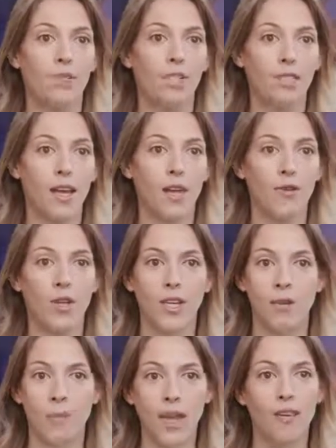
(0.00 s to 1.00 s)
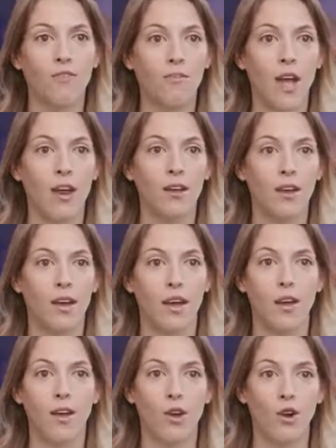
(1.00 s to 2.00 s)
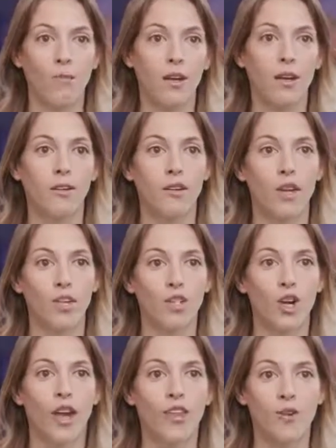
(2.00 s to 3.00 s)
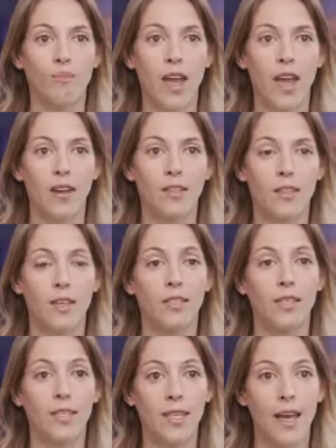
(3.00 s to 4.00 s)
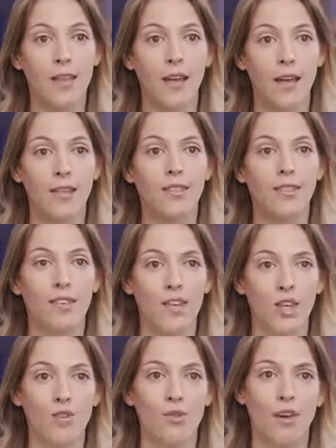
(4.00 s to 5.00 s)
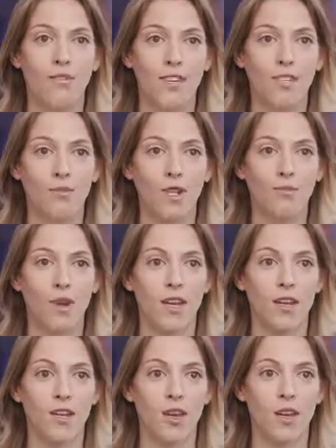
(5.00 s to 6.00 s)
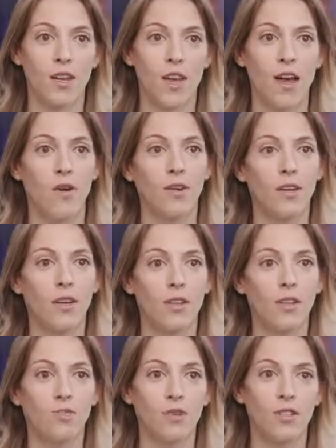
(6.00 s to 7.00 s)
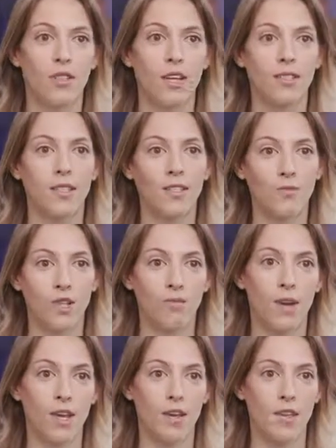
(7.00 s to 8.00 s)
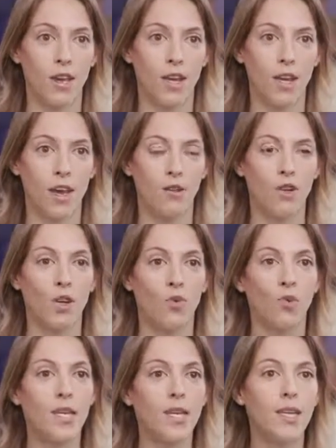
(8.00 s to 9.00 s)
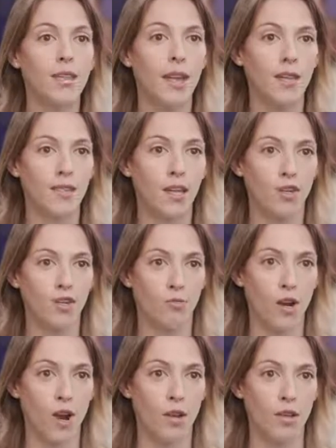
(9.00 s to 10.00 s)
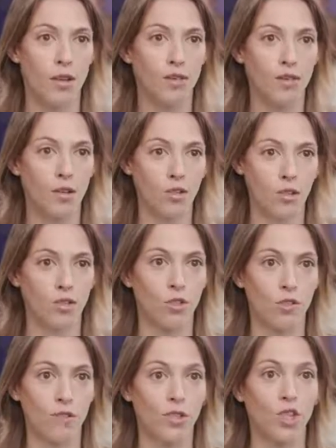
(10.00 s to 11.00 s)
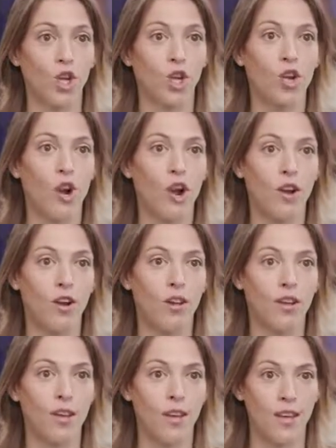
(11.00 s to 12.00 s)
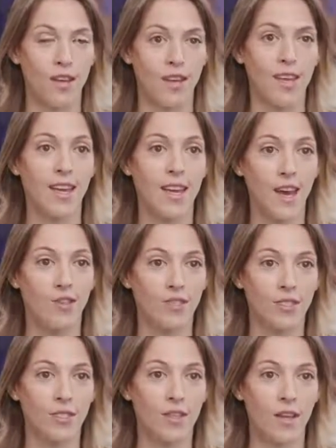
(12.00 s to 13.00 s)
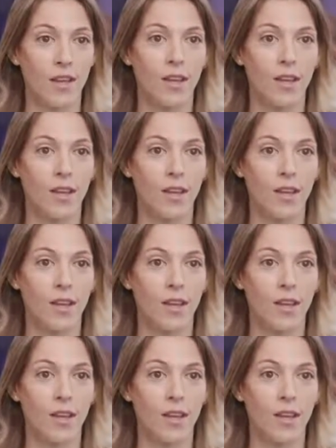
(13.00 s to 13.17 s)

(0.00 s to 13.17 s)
Today we need Bank of America or Merrill Lynch or other banks to tell us, you have this much money in your account, this person has this much money in their account. We need that central party, that central service to guard the accounts.